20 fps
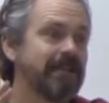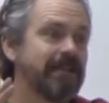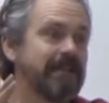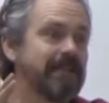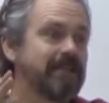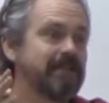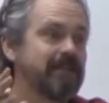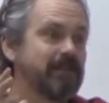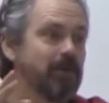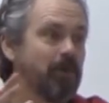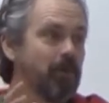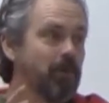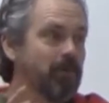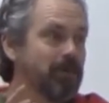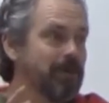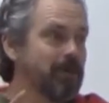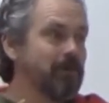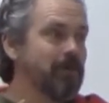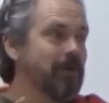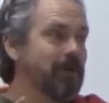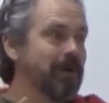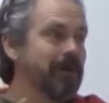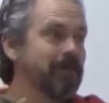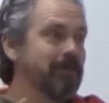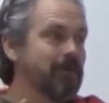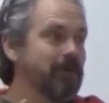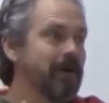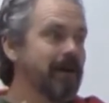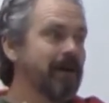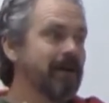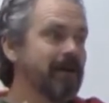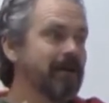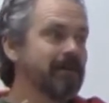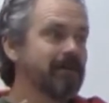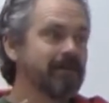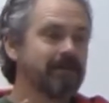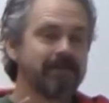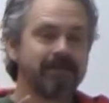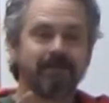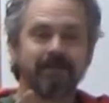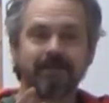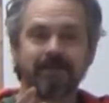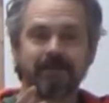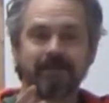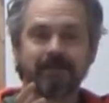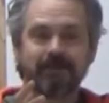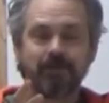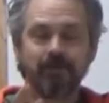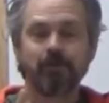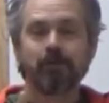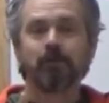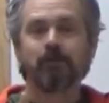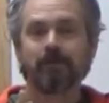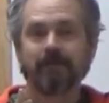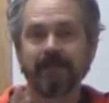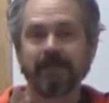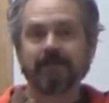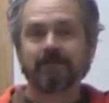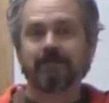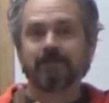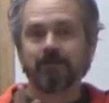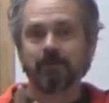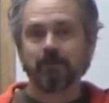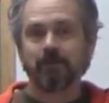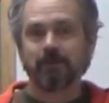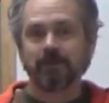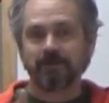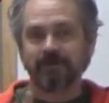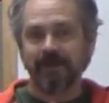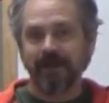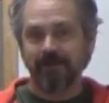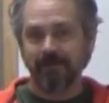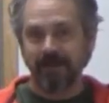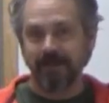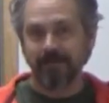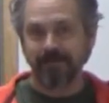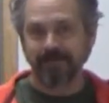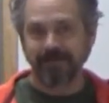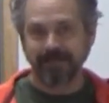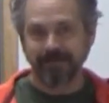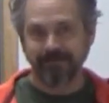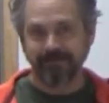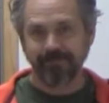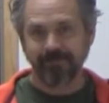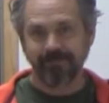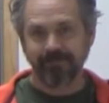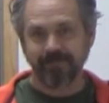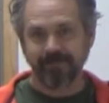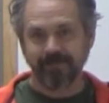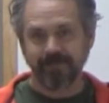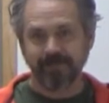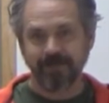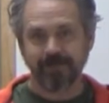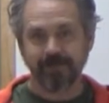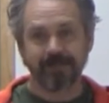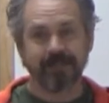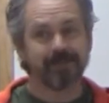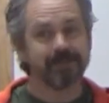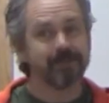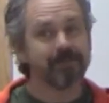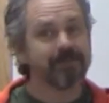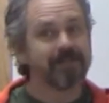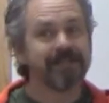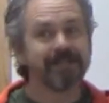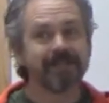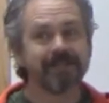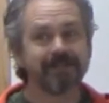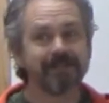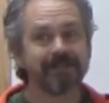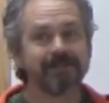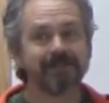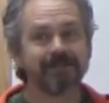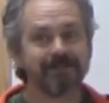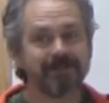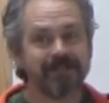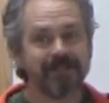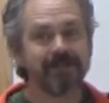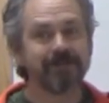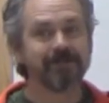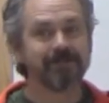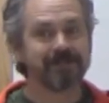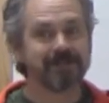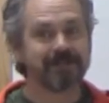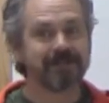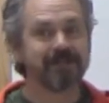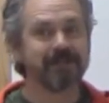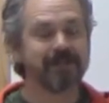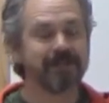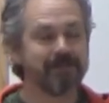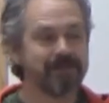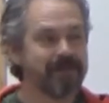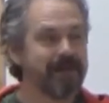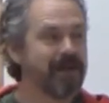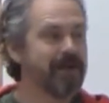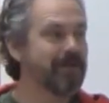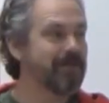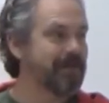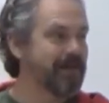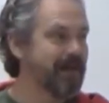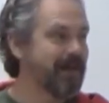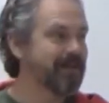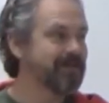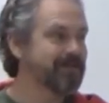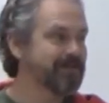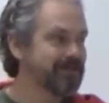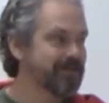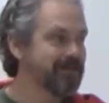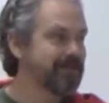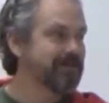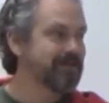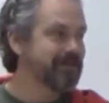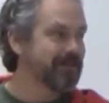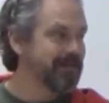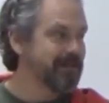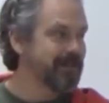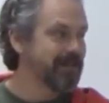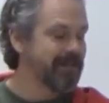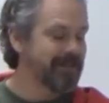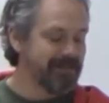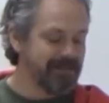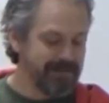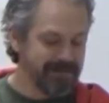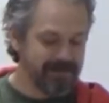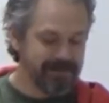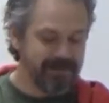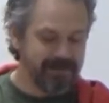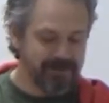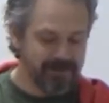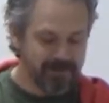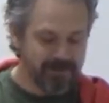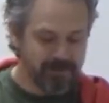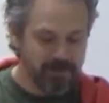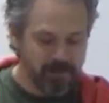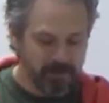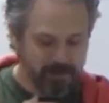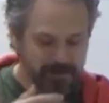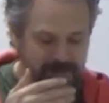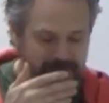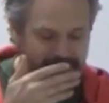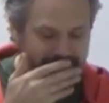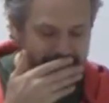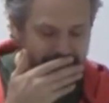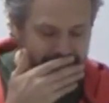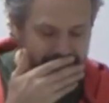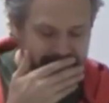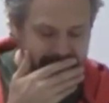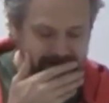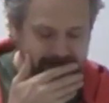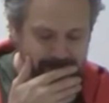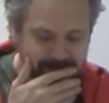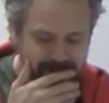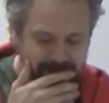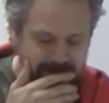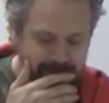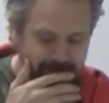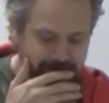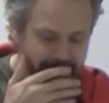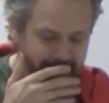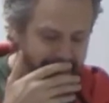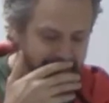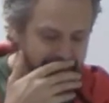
He's the only one where the tomb, his tomb, was found empty. So that's a big deal just to compare that. The idea that his tomb was found empty.